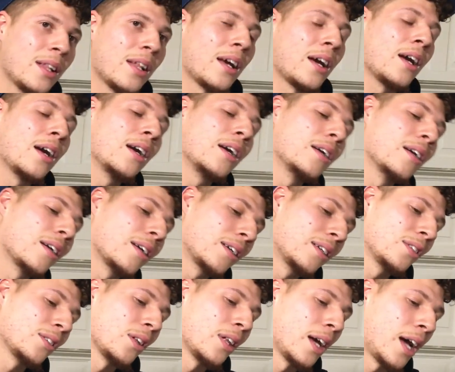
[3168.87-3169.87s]
the area.
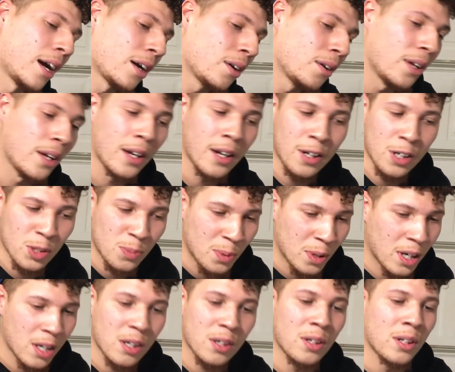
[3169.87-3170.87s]
So like I go to
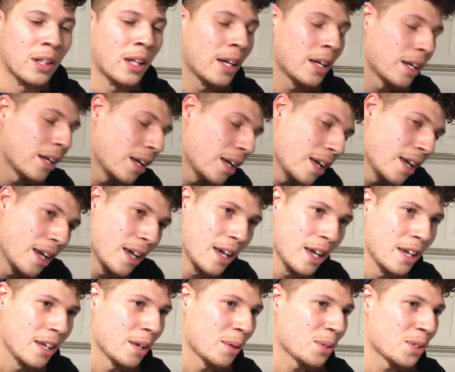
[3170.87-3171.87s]
Harrisburg, I go to Lane.
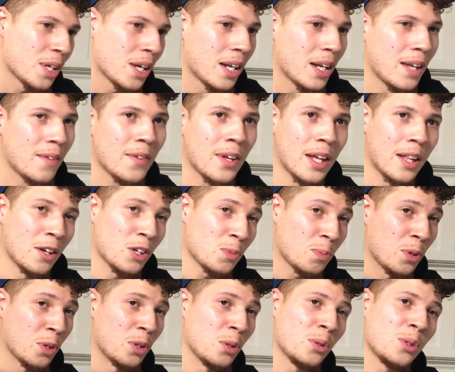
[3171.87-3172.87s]
You know what I'm saying? Even there's
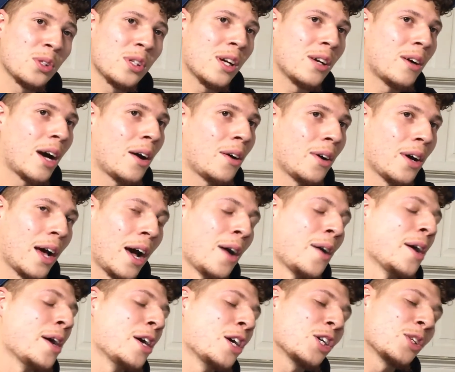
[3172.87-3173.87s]
producers out
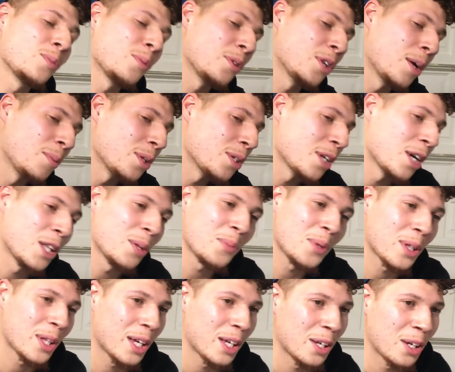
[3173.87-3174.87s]
Harrisburg that be telling me
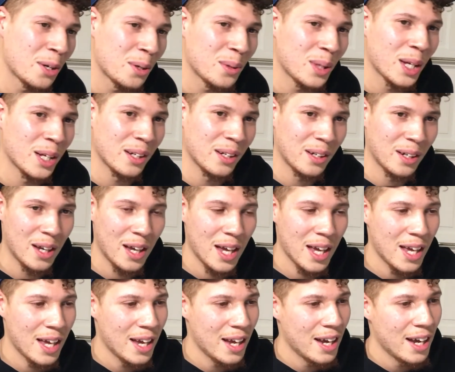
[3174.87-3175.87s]
like, yo, like
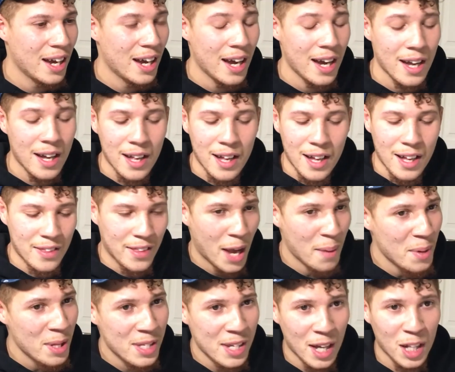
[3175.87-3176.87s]
they
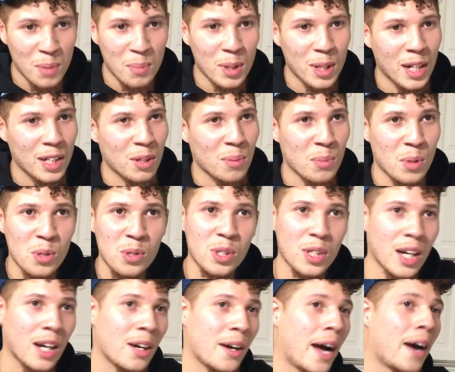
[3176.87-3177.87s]
be telling me like the music
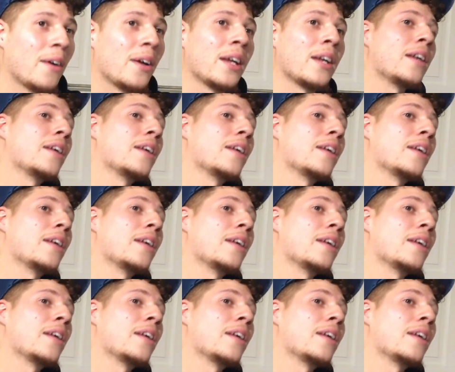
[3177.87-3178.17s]
out in